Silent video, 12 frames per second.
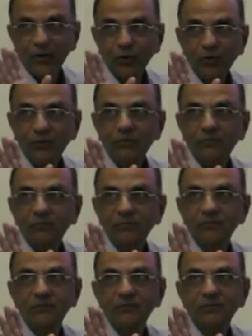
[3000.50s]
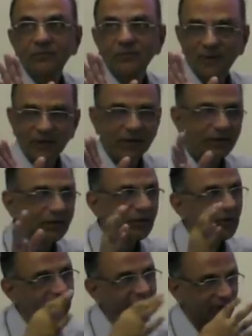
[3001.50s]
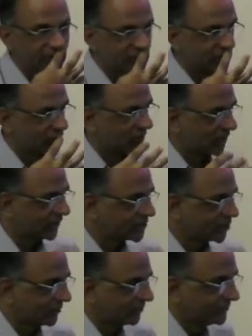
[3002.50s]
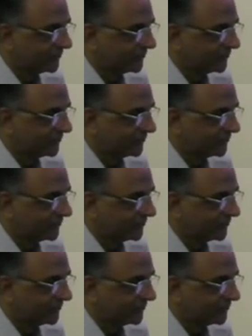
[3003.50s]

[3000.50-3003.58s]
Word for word: to learn. Okay? so let's stop